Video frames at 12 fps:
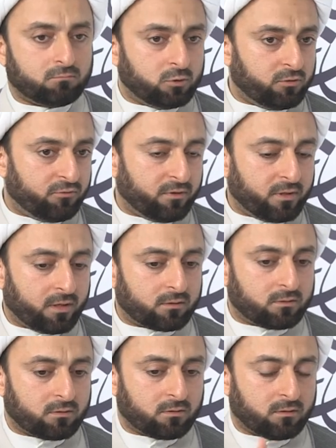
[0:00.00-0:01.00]
you
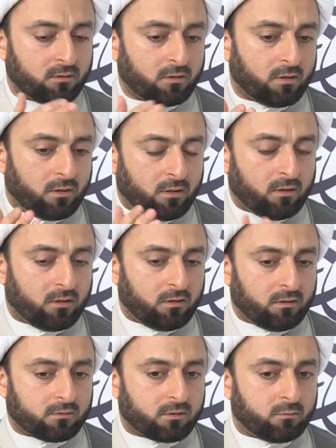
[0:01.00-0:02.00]
forget
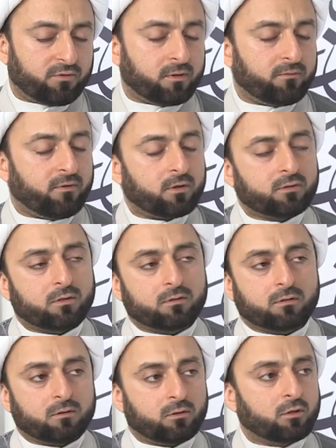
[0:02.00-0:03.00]
uh, some of the
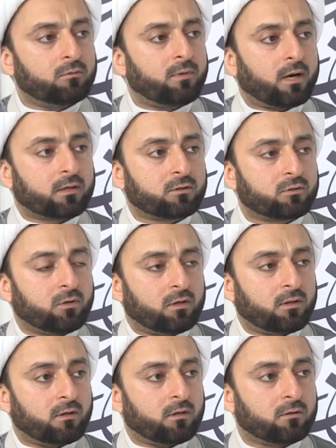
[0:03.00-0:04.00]
verses, you go back to
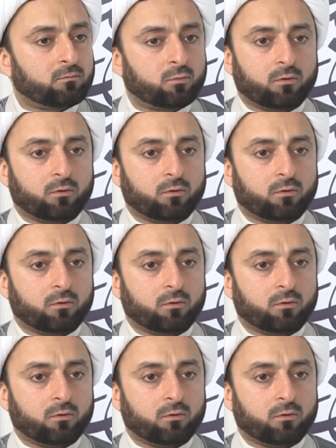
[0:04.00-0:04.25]
another,